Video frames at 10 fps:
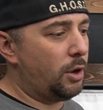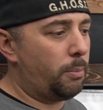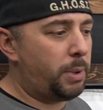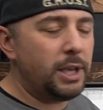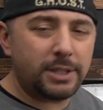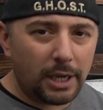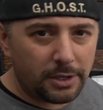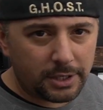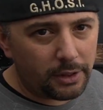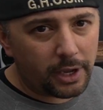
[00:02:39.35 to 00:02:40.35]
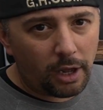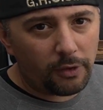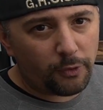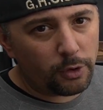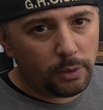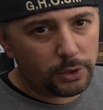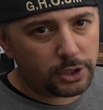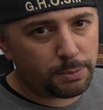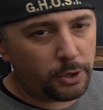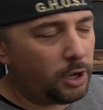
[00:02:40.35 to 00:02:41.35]
they're based out of Southern California, which
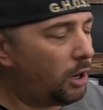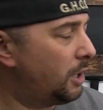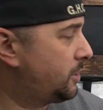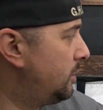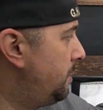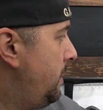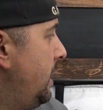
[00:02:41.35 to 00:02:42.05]
is pretty awesome.